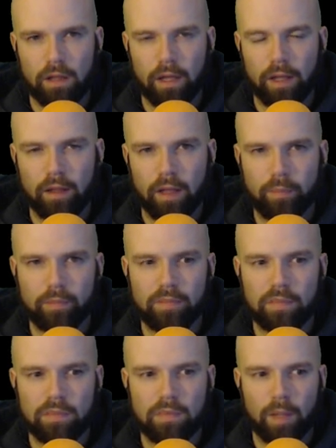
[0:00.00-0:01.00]
I'm
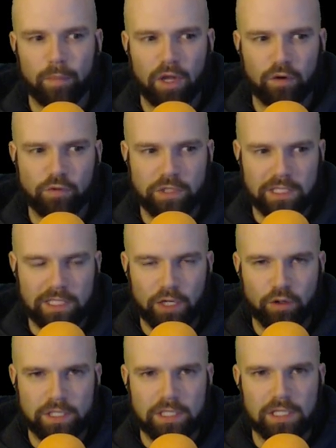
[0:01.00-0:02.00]
I'm not really
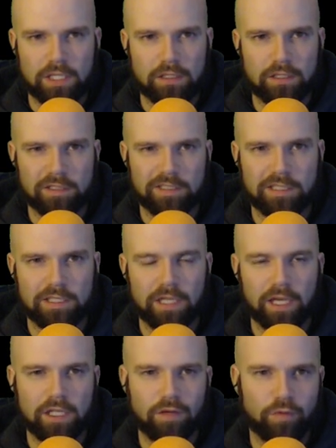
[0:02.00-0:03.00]
guaranteed to see
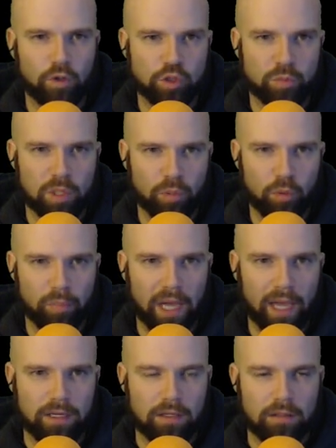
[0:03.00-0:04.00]
any of those people
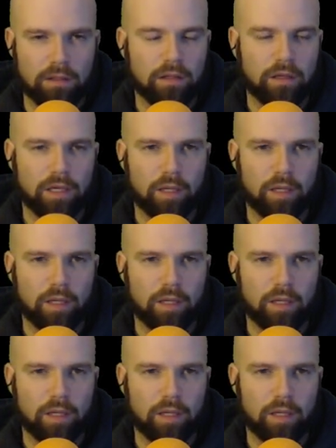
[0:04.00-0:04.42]
back. Um,